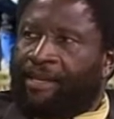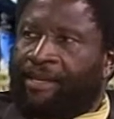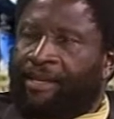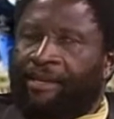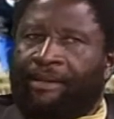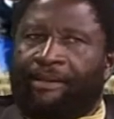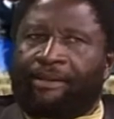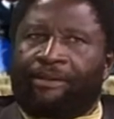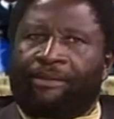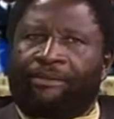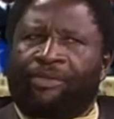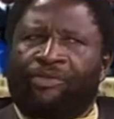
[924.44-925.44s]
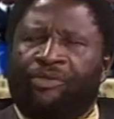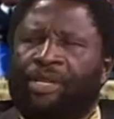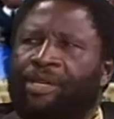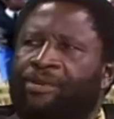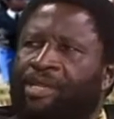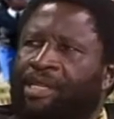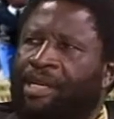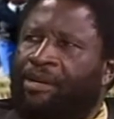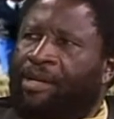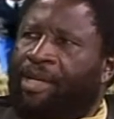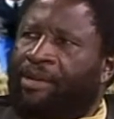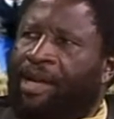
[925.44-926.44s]
This is a
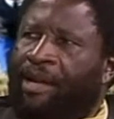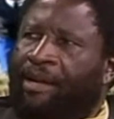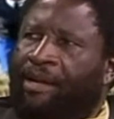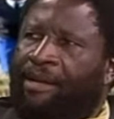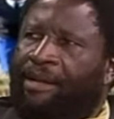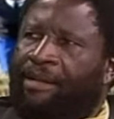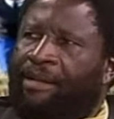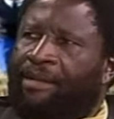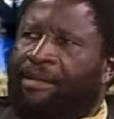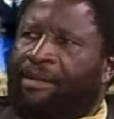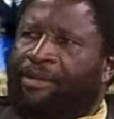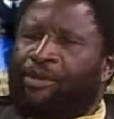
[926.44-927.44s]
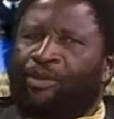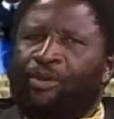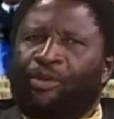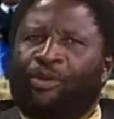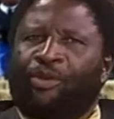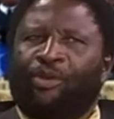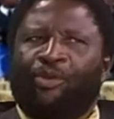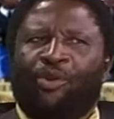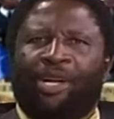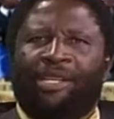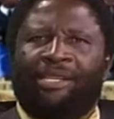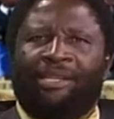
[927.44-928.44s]
critical area. You know, you don't
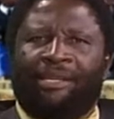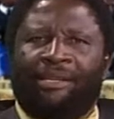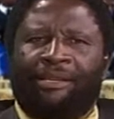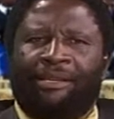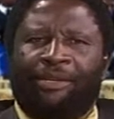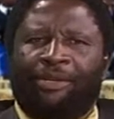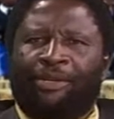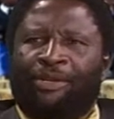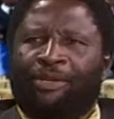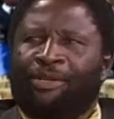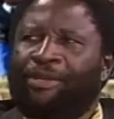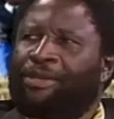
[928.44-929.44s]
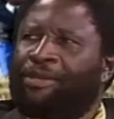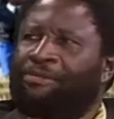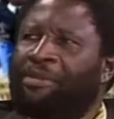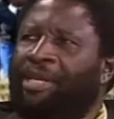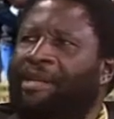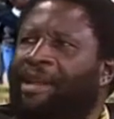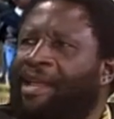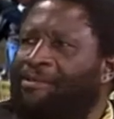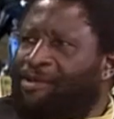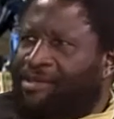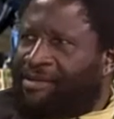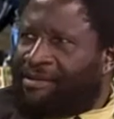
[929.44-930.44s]
want your big
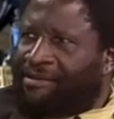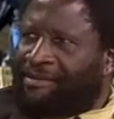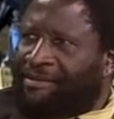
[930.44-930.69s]
names,